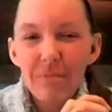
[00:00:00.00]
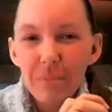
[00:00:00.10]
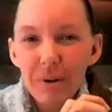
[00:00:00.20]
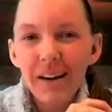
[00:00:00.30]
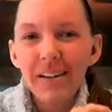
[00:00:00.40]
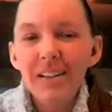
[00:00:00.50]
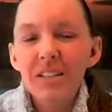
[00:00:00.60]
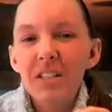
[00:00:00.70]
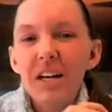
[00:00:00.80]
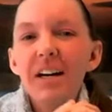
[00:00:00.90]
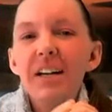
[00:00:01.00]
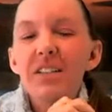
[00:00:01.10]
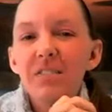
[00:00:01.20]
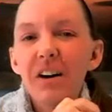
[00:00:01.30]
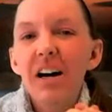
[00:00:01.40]
But
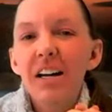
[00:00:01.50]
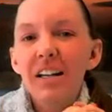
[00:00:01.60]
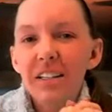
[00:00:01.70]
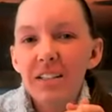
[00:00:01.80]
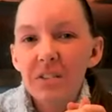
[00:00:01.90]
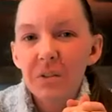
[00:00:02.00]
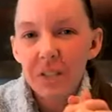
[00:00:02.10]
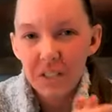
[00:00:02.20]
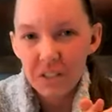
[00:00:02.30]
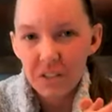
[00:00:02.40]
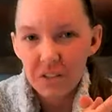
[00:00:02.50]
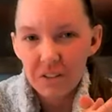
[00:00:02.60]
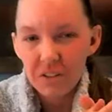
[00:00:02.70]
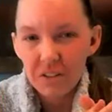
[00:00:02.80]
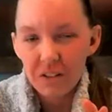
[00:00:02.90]
Davonne is going
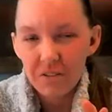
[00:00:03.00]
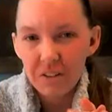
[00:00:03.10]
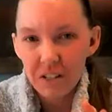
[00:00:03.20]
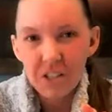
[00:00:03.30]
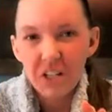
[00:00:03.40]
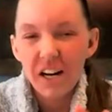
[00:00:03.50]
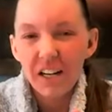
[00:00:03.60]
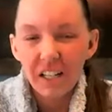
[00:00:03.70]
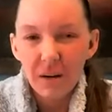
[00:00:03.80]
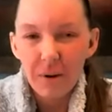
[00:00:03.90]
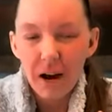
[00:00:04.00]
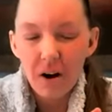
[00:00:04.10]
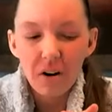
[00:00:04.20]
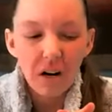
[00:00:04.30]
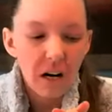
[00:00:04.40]
to finish talking
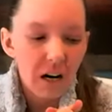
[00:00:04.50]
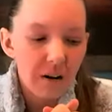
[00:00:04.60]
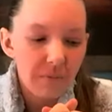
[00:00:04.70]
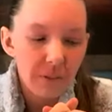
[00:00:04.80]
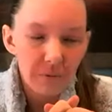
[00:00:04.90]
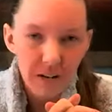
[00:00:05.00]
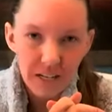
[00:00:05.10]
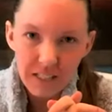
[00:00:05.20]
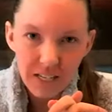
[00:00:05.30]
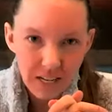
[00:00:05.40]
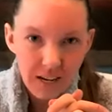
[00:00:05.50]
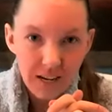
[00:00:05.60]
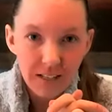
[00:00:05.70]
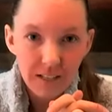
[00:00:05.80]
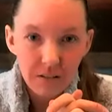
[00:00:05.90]
about the red
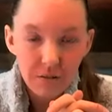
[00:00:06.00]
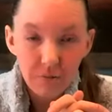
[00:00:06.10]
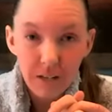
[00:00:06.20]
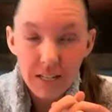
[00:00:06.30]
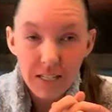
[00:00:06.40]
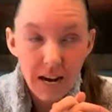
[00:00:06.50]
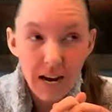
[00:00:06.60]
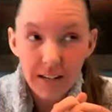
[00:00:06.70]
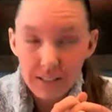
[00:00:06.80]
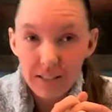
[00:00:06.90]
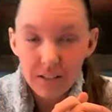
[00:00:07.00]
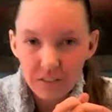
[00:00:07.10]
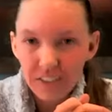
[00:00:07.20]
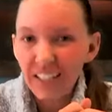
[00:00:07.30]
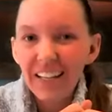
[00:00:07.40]
tag sales
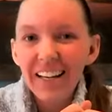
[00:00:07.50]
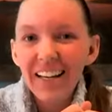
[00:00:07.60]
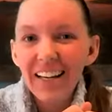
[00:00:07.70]
event.